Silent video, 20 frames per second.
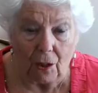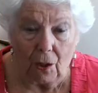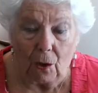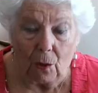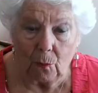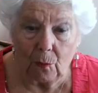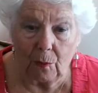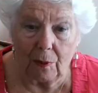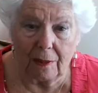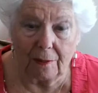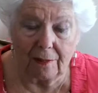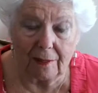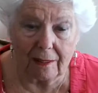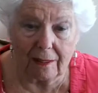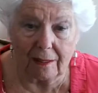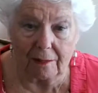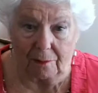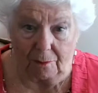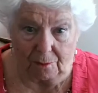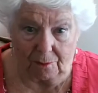Where
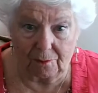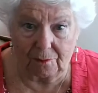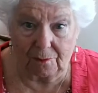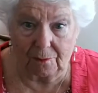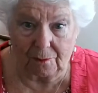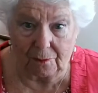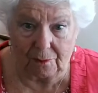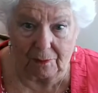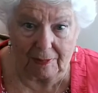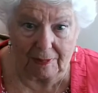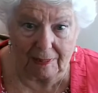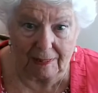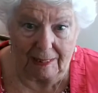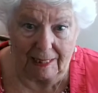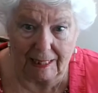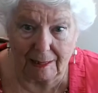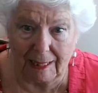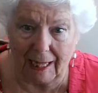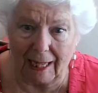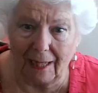
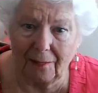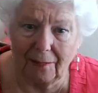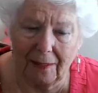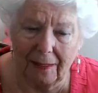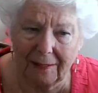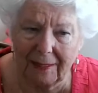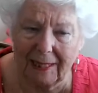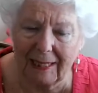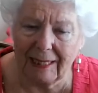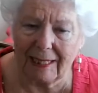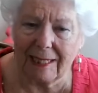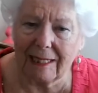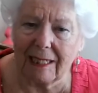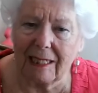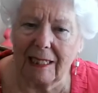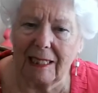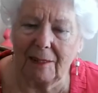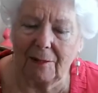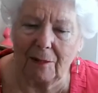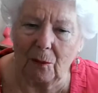I think it's kind
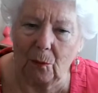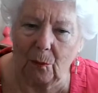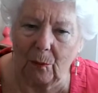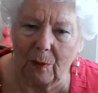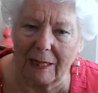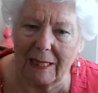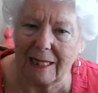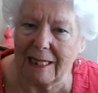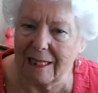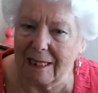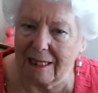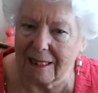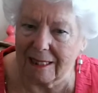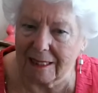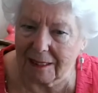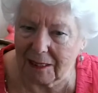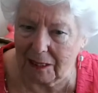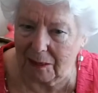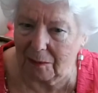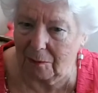of a wind that
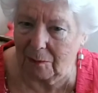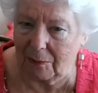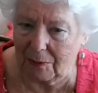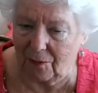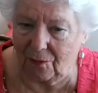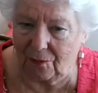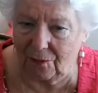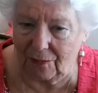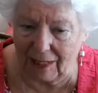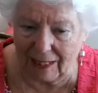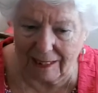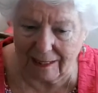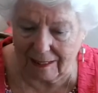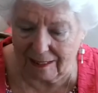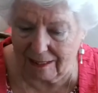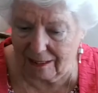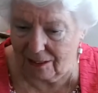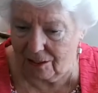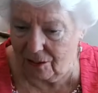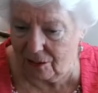comes and flattens the
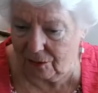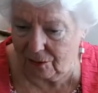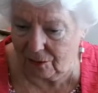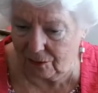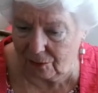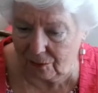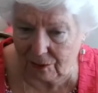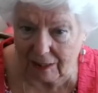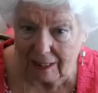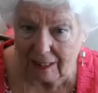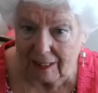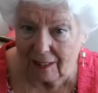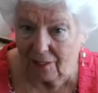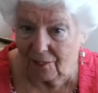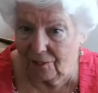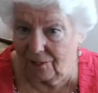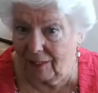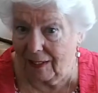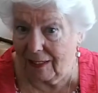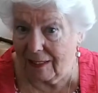circles,
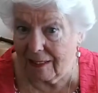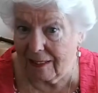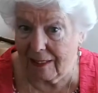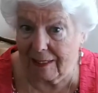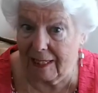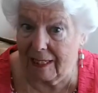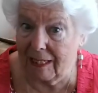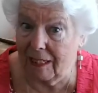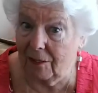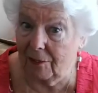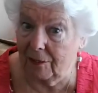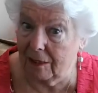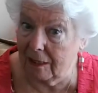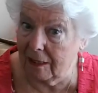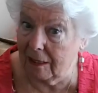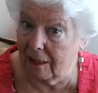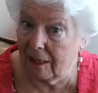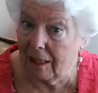flattens the area.